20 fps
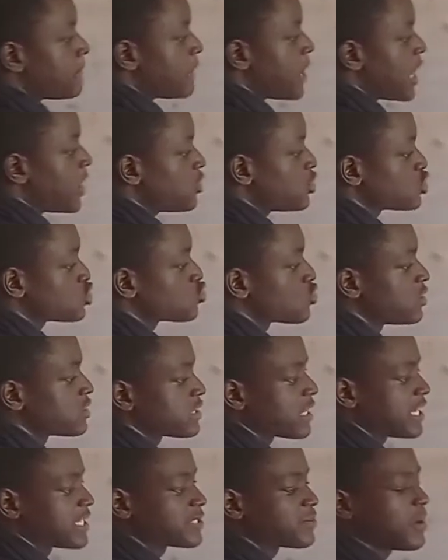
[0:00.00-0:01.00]
Minus
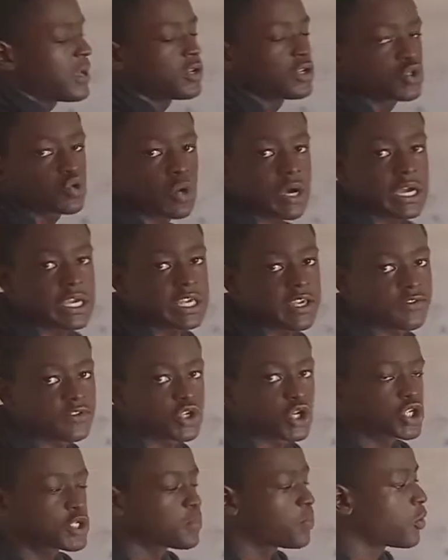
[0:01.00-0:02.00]
1 times minus 1 gives
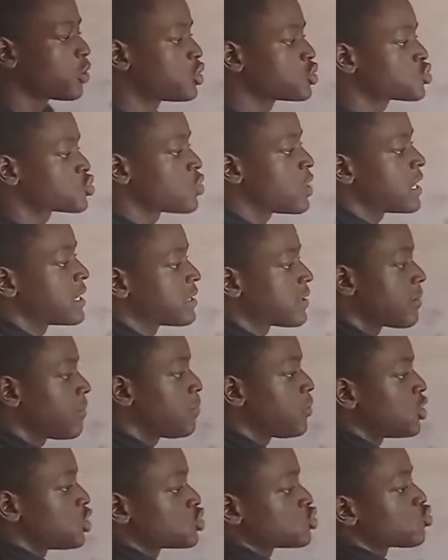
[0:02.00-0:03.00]
us plus 1.
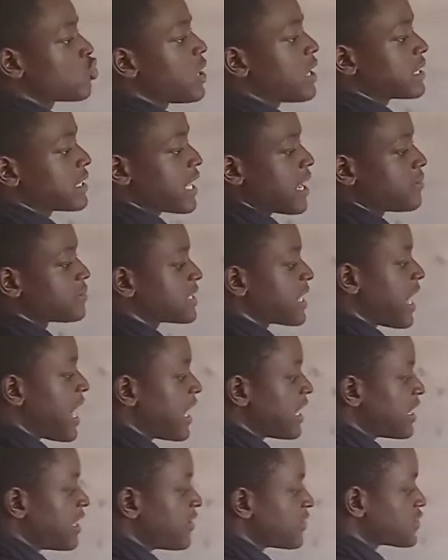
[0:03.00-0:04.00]
Plus 1 times
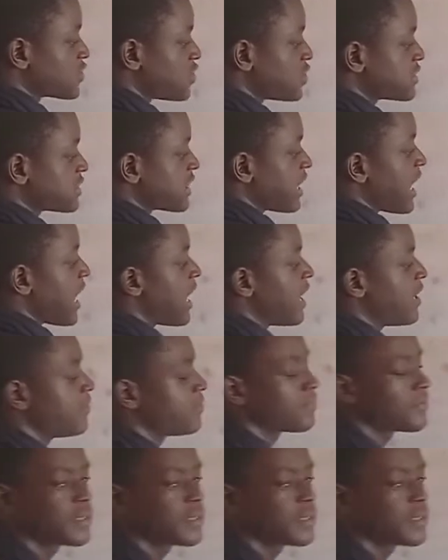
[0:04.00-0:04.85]
I gives us I.